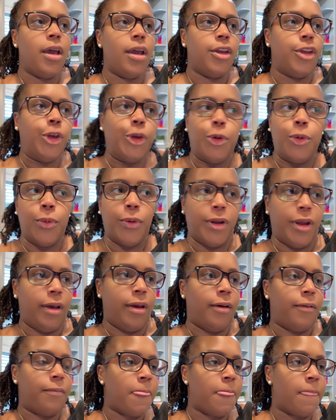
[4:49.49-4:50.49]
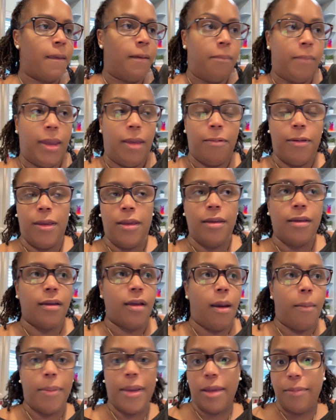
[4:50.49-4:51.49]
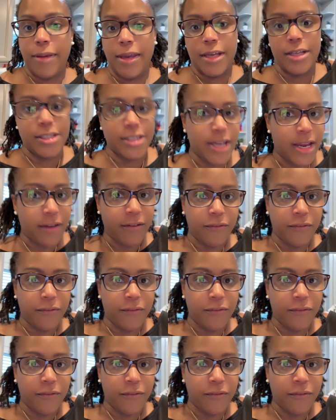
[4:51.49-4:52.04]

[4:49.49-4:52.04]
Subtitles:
You want to maybe a PB&J